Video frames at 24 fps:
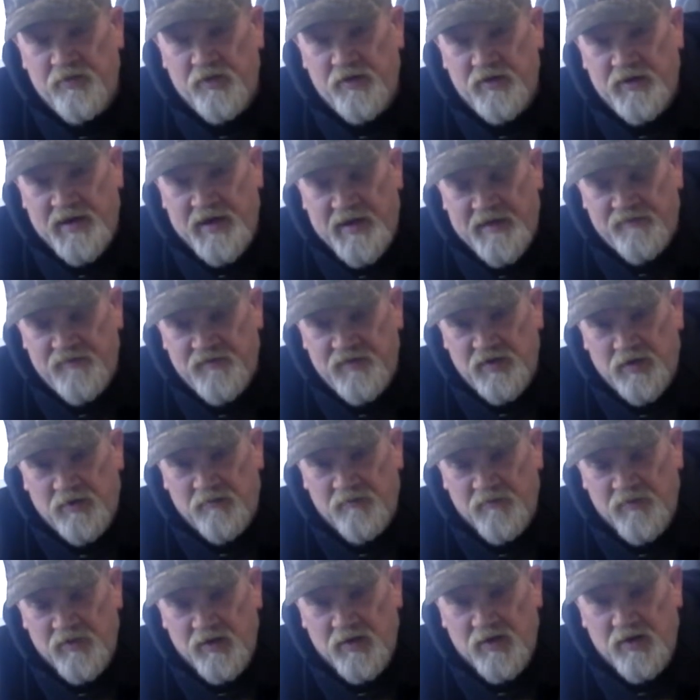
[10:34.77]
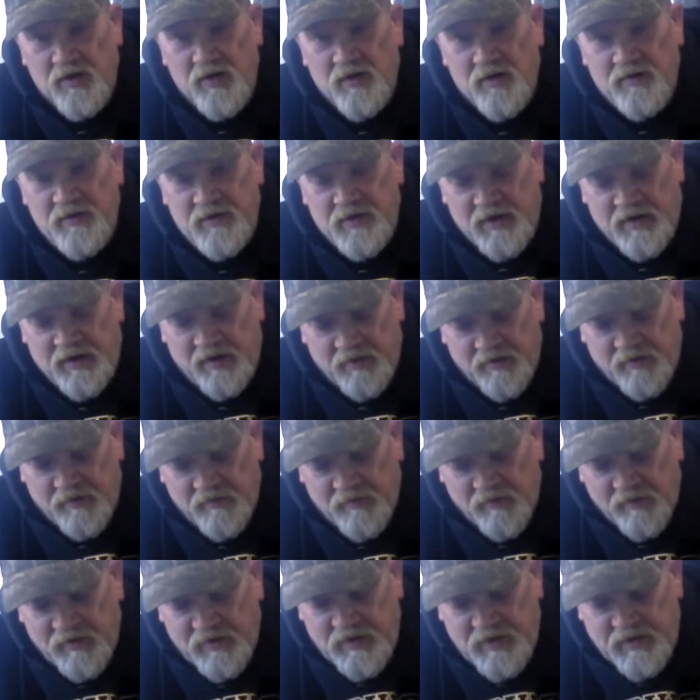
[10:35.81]
potassium. Yeah,
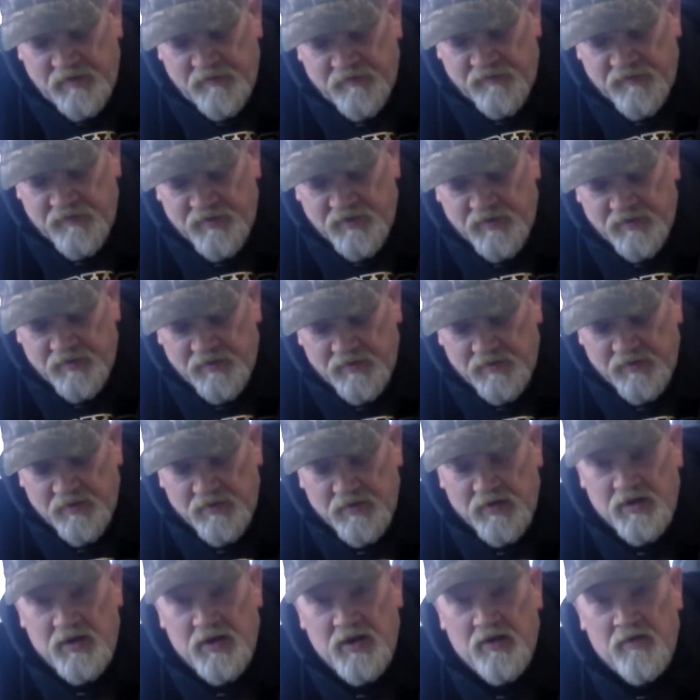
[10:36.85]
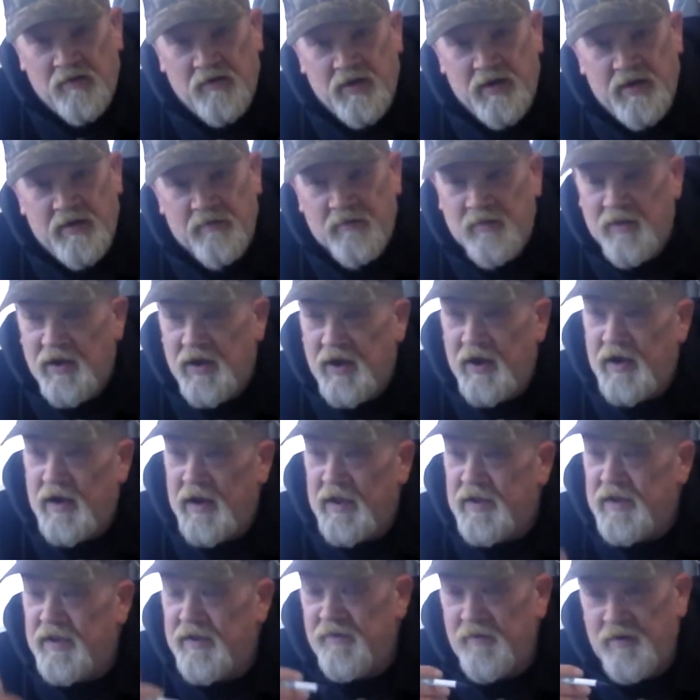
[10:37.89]
leaves. Okay, and
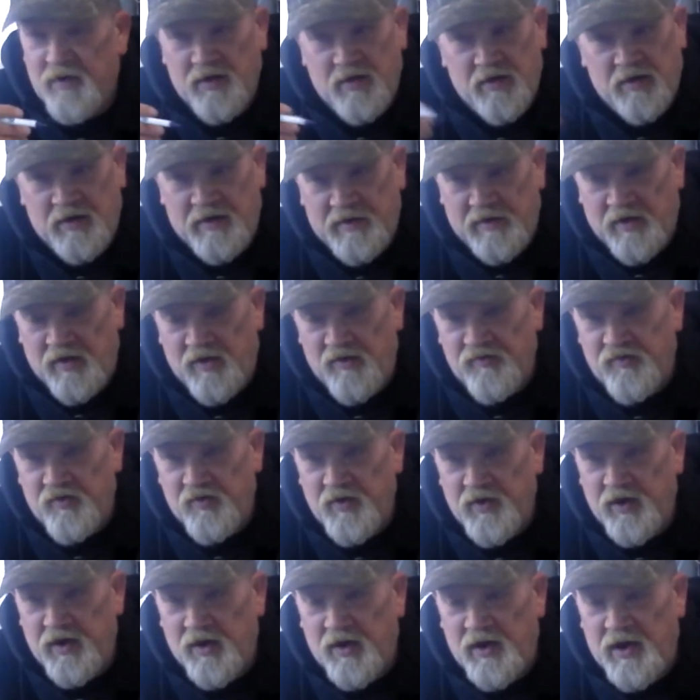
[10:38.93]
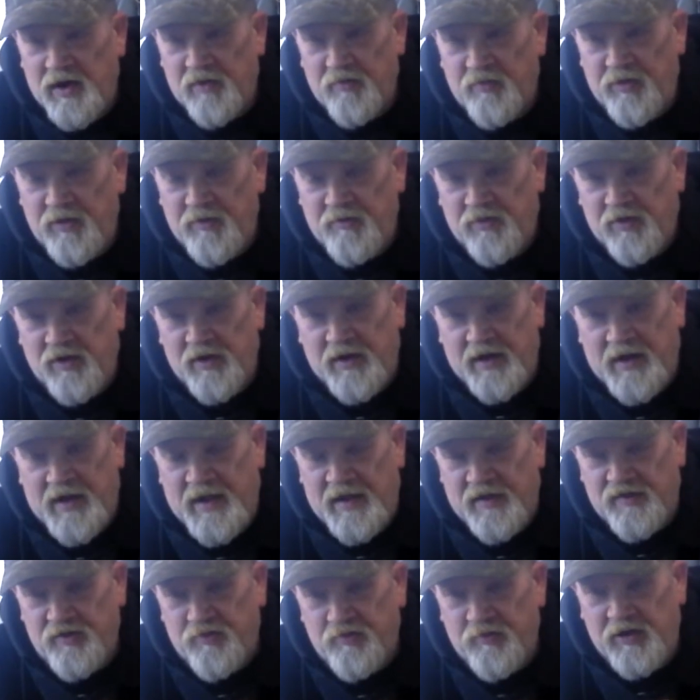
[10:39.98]
I also get a lot of people that
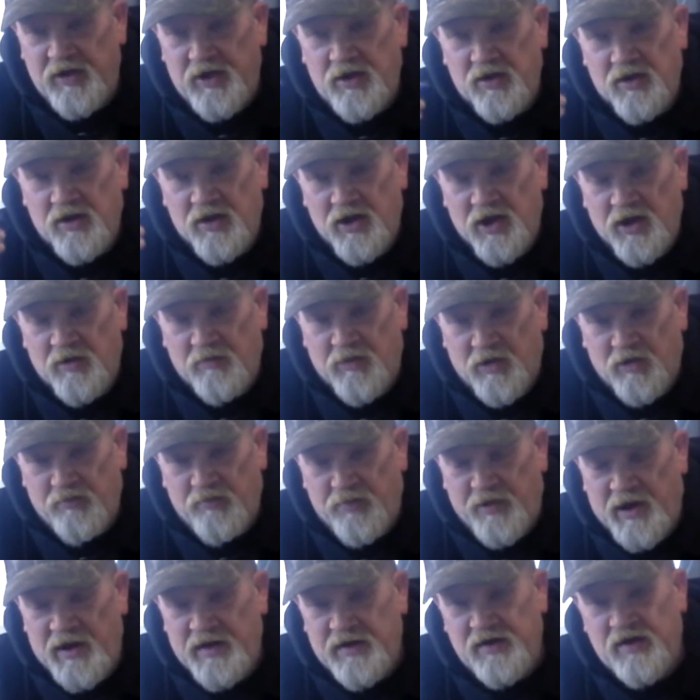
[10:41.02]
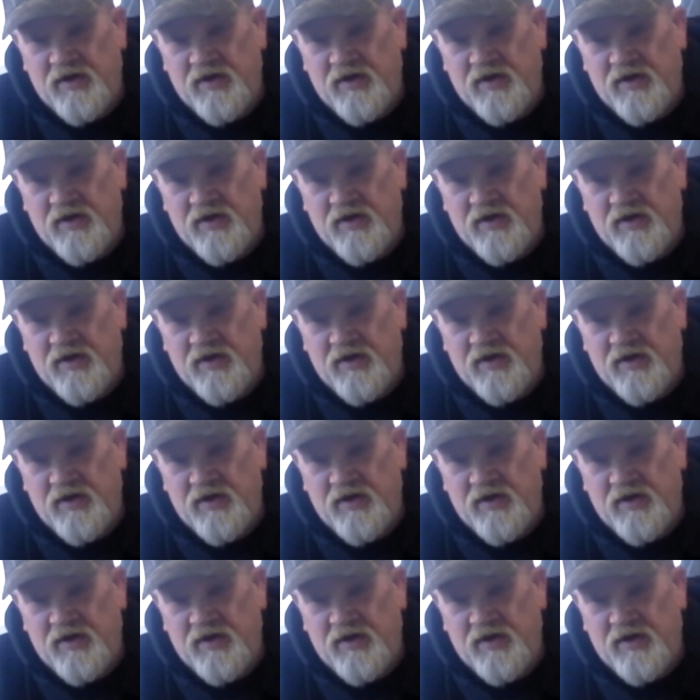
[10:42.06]
ask me about pine